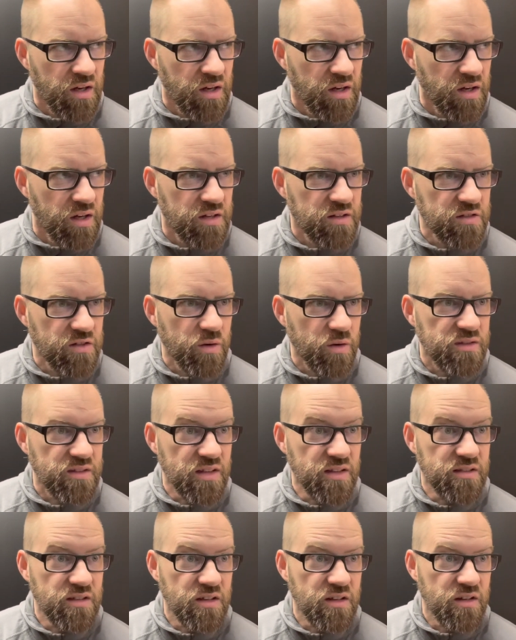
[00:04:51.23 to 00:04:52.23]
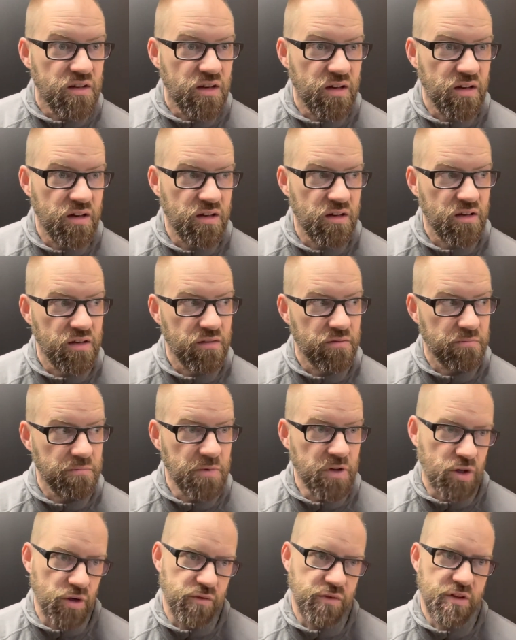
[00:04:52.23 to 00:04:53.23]
And so it's easy,
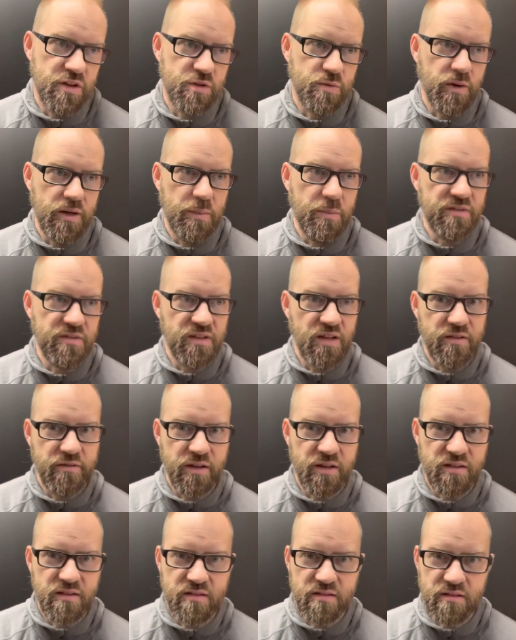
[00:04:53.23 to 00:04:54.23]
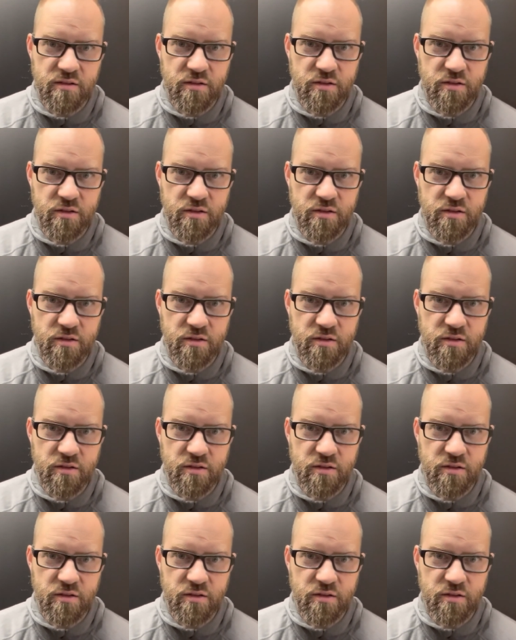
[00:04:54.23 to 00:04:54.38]
for the 20% of us